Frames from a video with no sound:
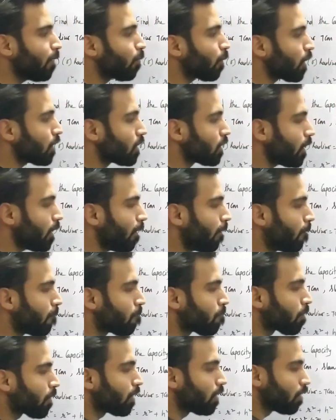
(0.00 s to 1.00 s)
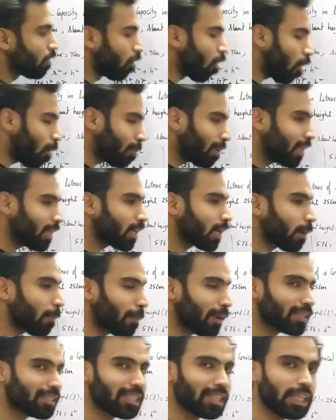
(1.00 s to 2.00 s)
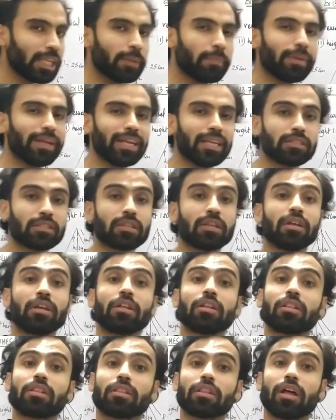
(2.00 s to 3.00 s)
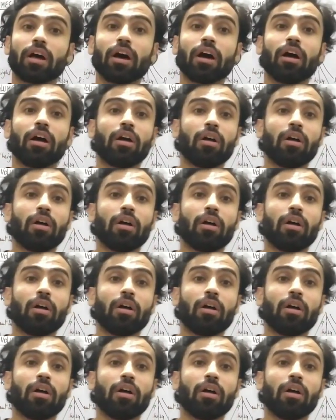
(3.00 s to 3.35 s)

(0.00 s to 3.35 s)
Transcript: You can see normally the capacity means the